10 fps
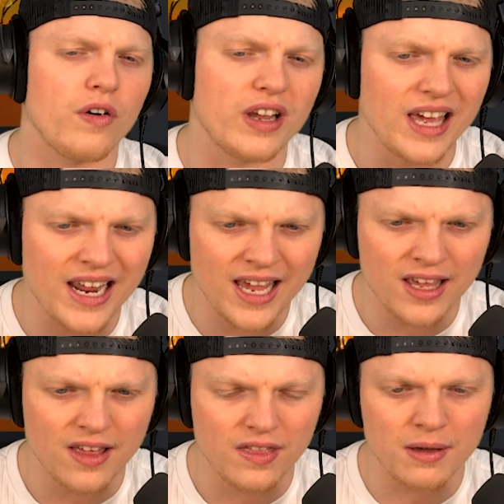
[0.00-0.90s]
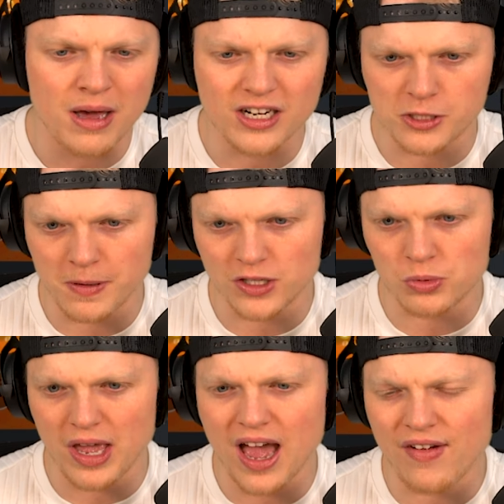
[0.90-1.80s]
getting the amount of spins
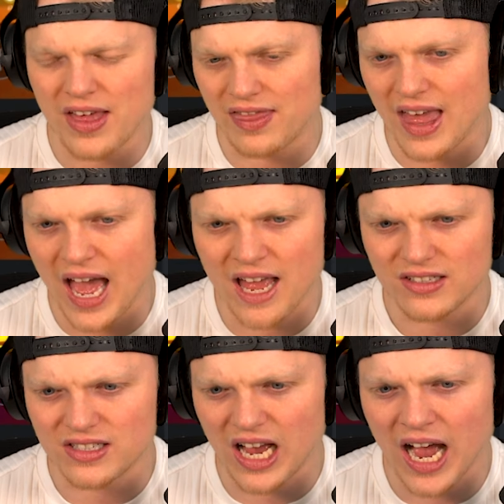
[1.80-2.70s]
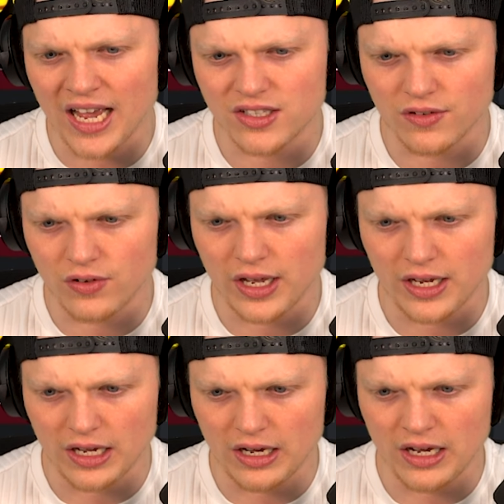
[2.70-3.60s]
we have at that size of
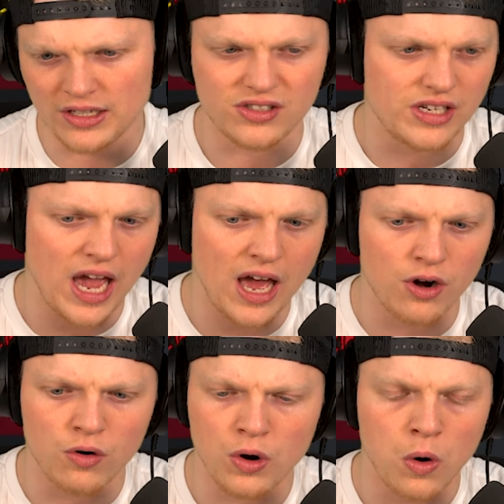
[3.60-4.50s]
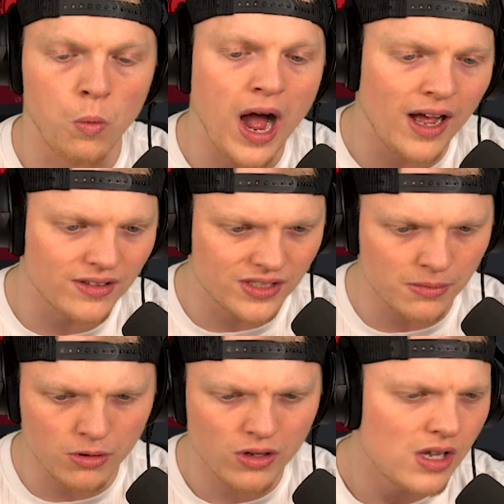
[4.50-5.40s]
like a scatter or a wild
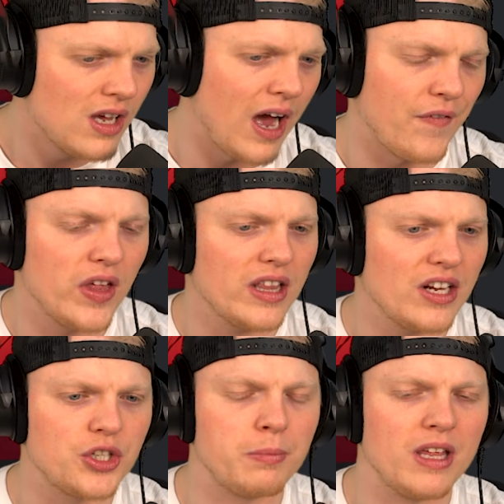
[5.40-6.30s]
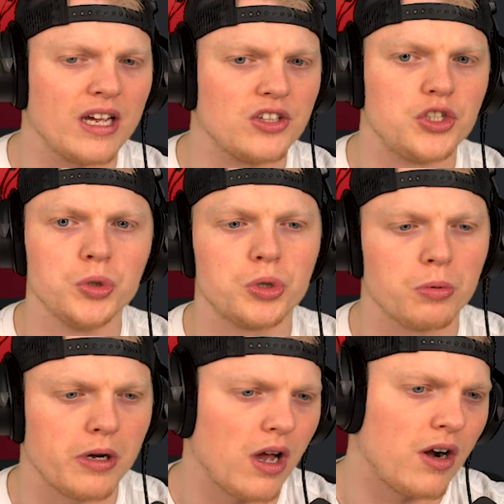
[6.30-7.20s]
symbol, I feel like that should be like a
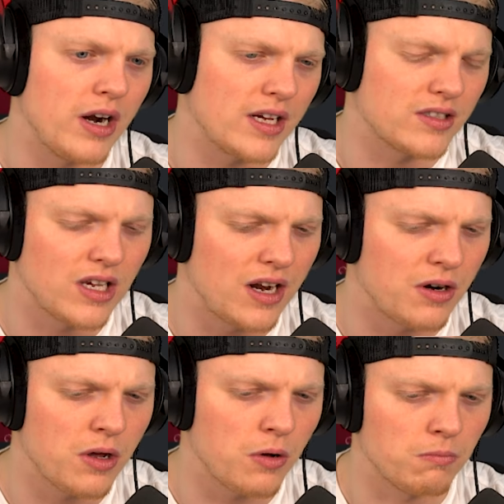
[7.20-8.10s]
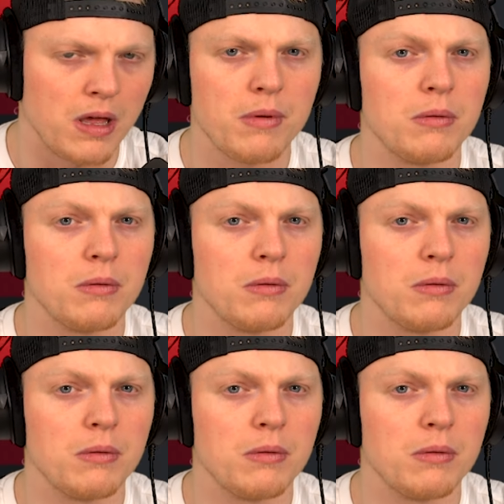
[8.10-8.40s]
200-300x. I don't know. Maybe I'm